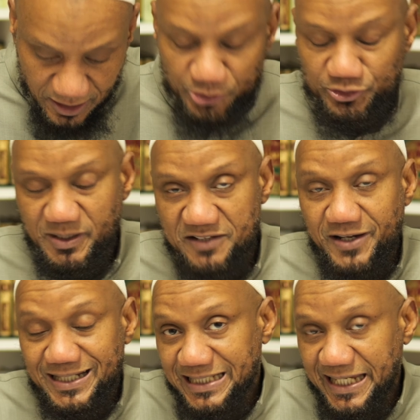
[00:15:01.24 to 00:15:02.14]
also you might
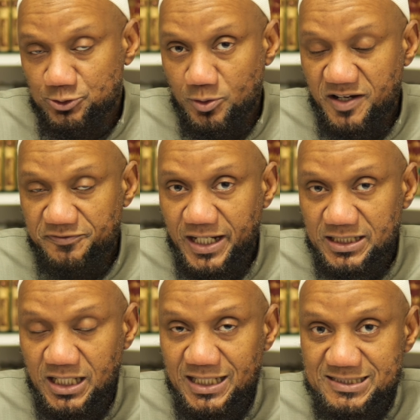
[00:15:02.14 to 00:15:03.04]
find in case we might
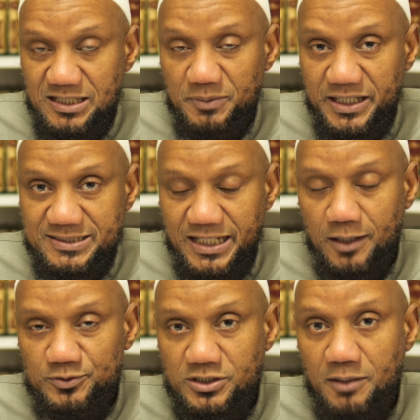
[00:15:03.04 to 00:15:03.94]
find siblings that
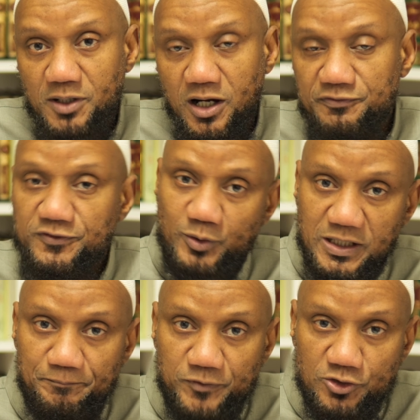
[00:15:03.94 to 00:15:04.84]
up to the number of
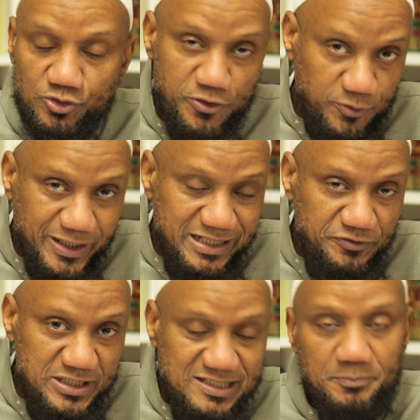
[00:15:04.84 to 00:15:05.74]
three. So three
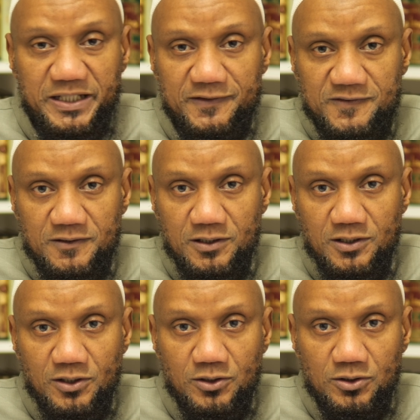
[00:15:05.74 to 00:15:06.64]
different siblings
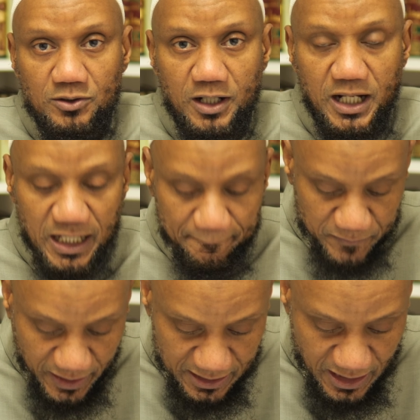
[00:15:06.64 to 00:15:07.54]

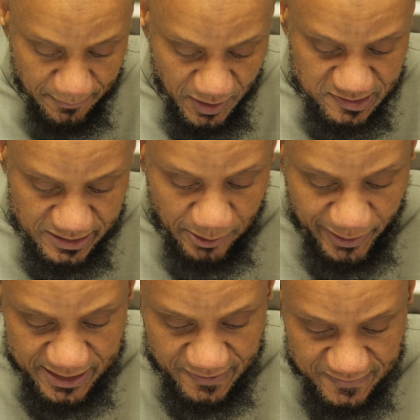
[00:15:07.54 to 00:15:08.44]
in amongst the
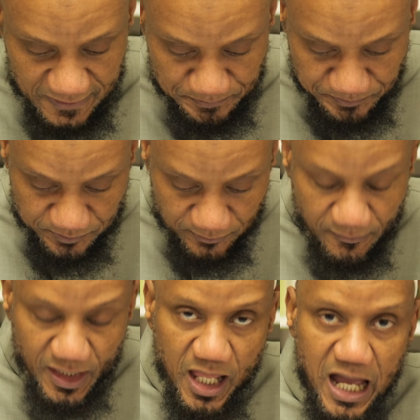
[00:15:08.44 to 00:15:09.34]
narrators.
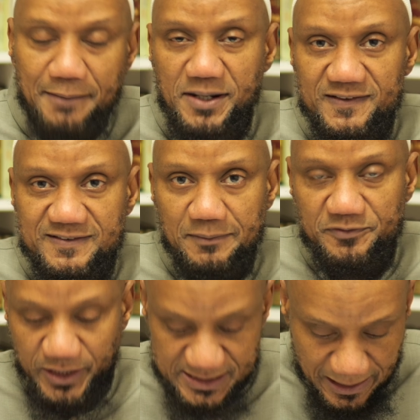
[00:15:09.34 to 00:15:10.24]
Amongst them,
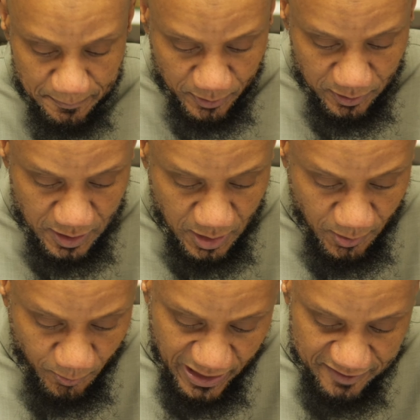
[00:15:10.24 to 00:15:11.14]
for example,
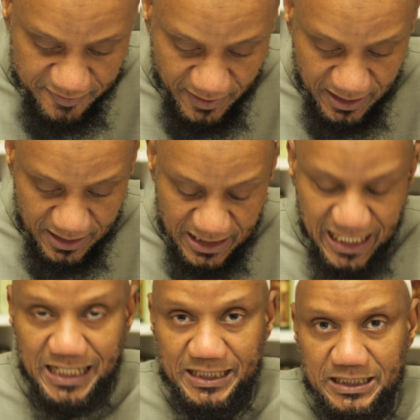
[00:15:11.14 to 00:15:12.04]
we have
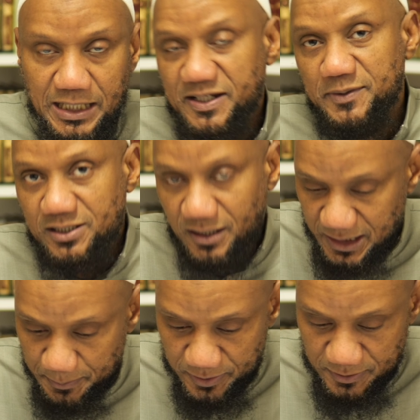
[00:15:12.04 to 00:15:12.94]
Ali ibn Abi
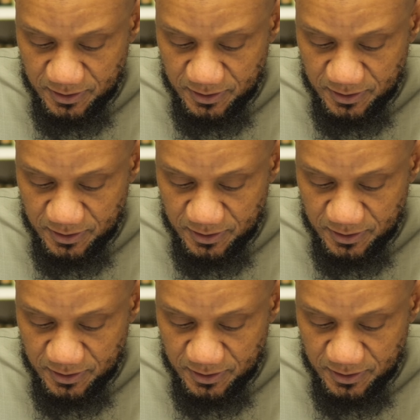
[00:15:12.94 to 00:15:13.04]
Talib,